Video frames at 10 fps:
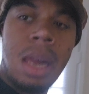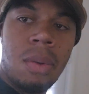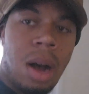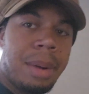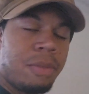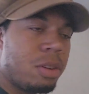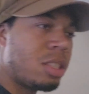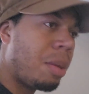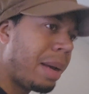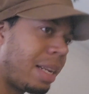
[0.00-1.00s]
But I'll be the first
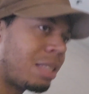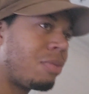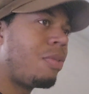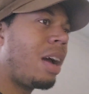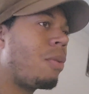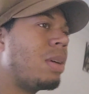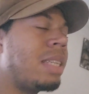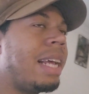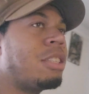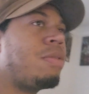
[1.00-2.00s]
to admit this fight
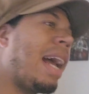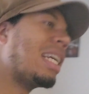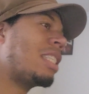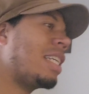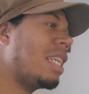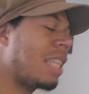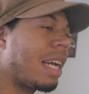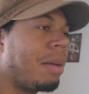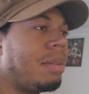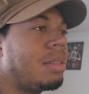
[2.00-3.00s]
wasn't as flashy as
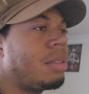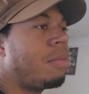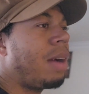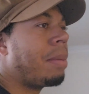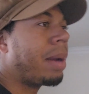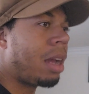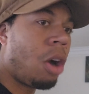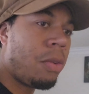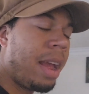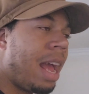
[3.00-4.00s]
like a, the fight
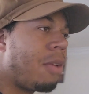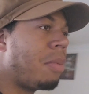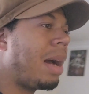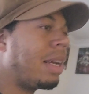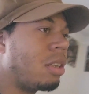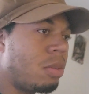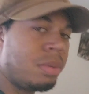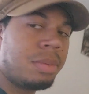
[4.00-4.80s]
Rebecca we had with Mahito.